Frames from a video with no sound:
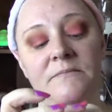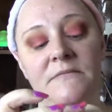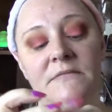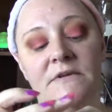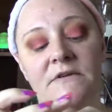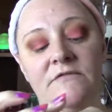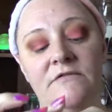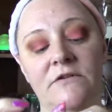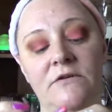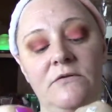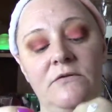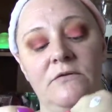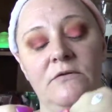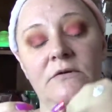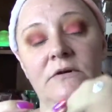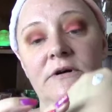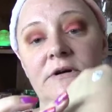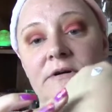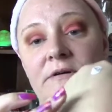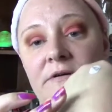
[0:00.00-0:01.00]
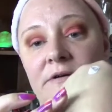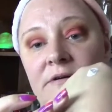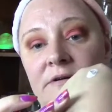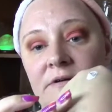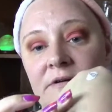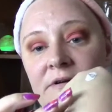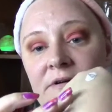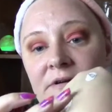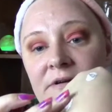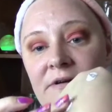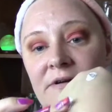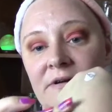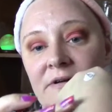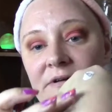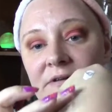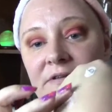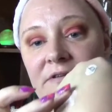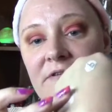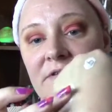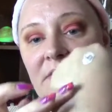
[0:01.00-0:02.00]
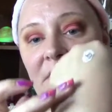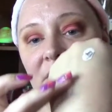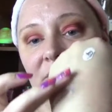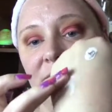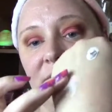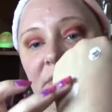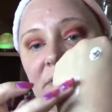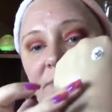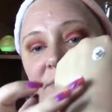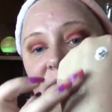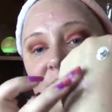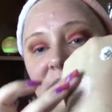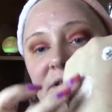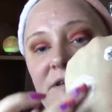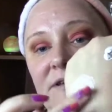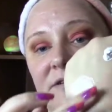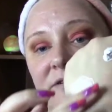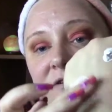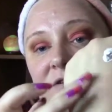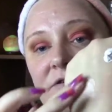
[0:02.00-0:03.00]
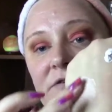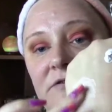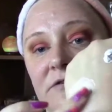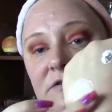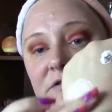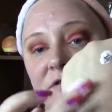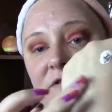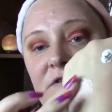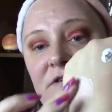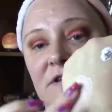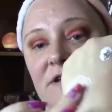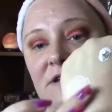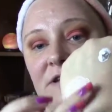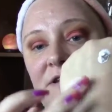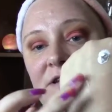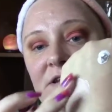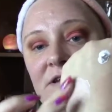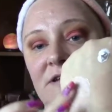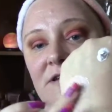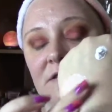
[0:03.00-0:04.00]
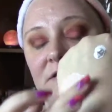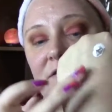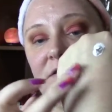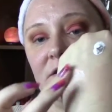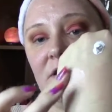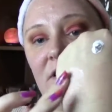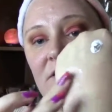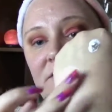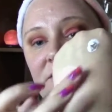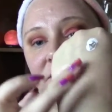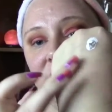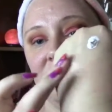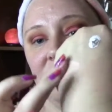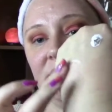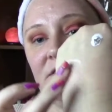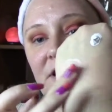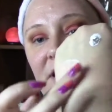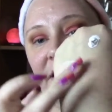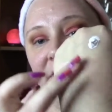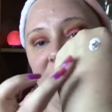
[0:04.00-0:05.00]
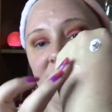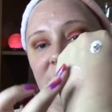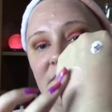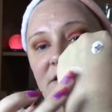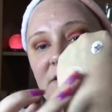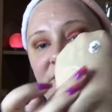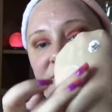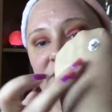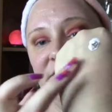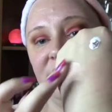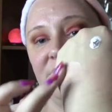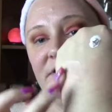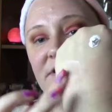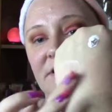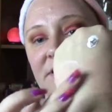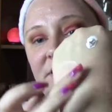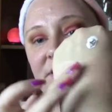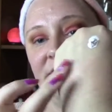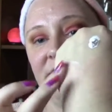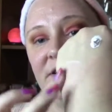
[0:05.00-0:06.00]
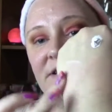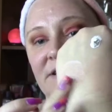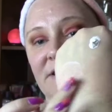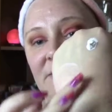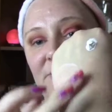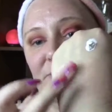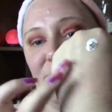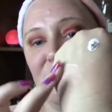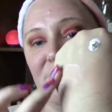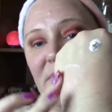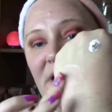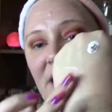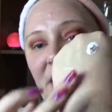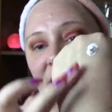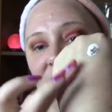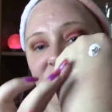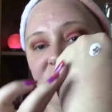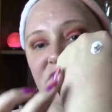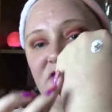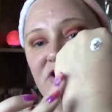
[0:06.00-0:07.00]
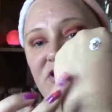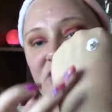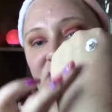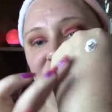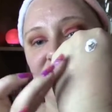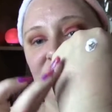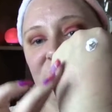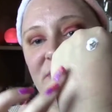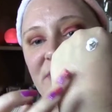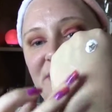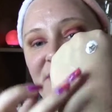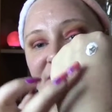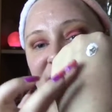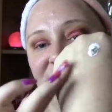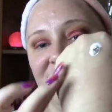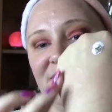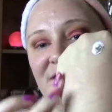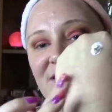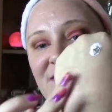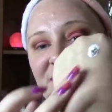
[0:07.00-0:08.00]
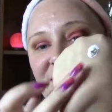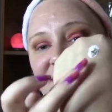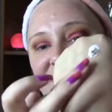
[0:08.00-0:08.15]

If you start rubbing it into your skin, it starts to kind of match to it.